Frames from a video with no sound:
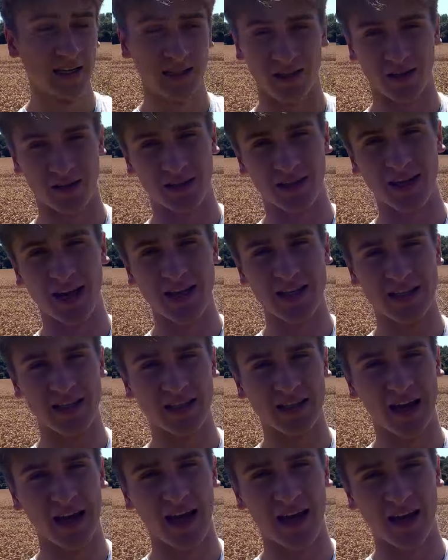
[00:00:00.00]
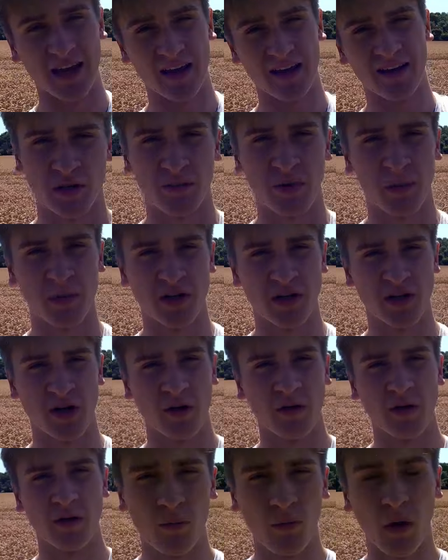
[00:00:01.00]
so today's the day, I should probably show
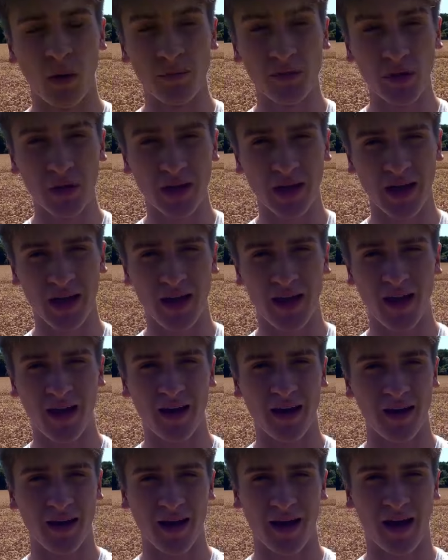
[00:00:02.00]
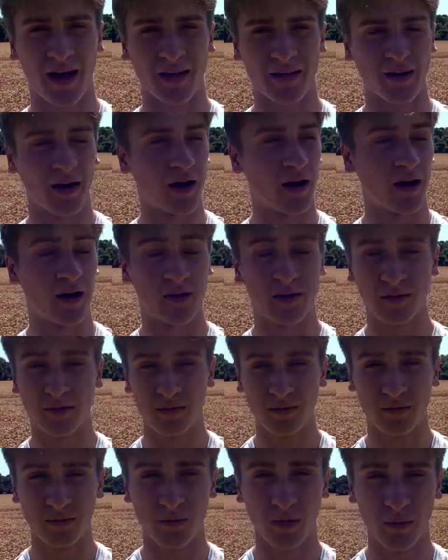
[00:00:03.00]
you what I'm doing here and uh,
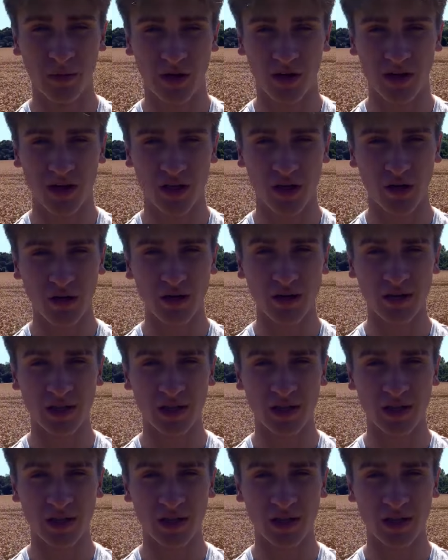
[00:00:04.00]
what we're going to show you